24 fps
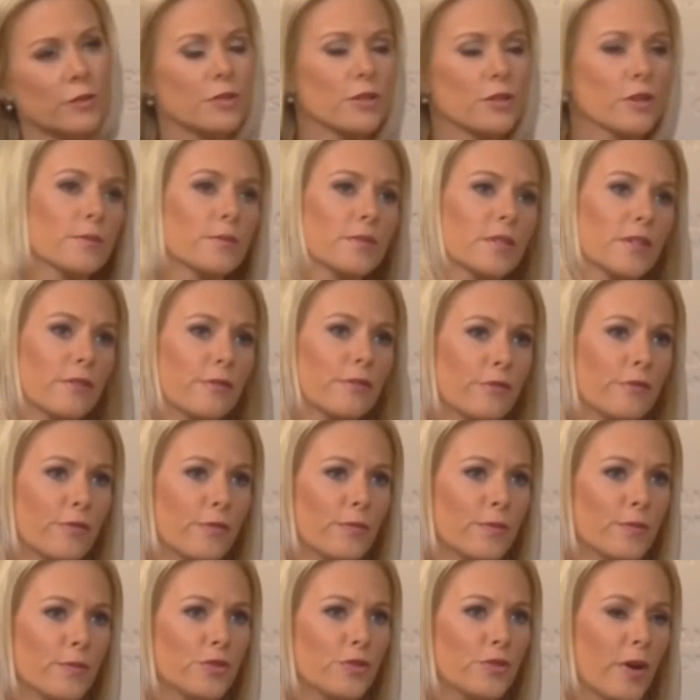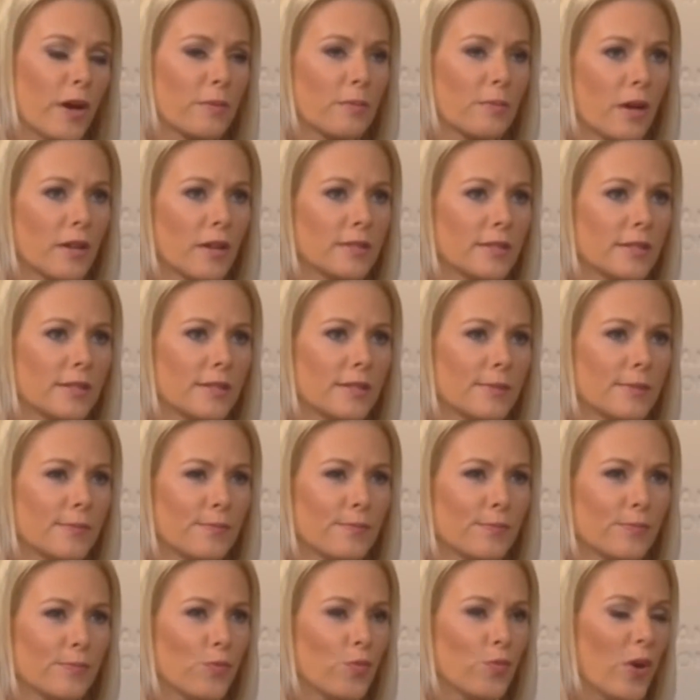So, in terms of direct policies,
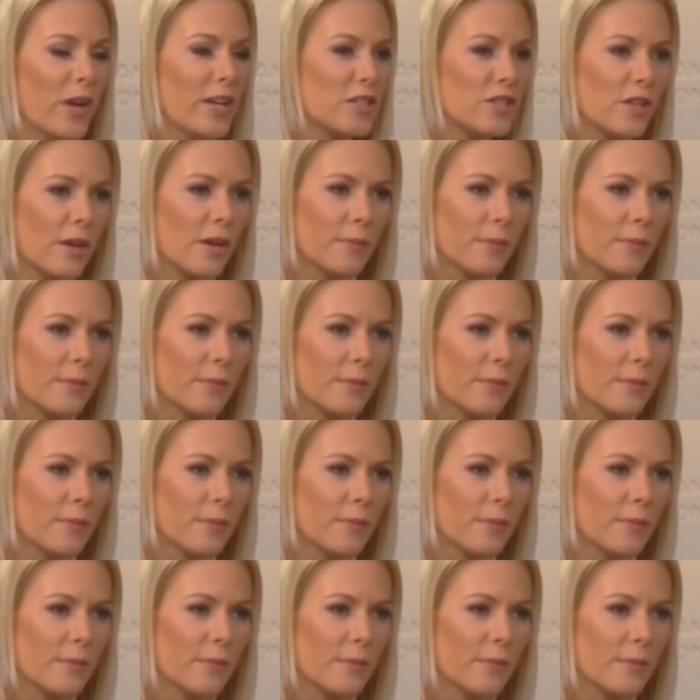wage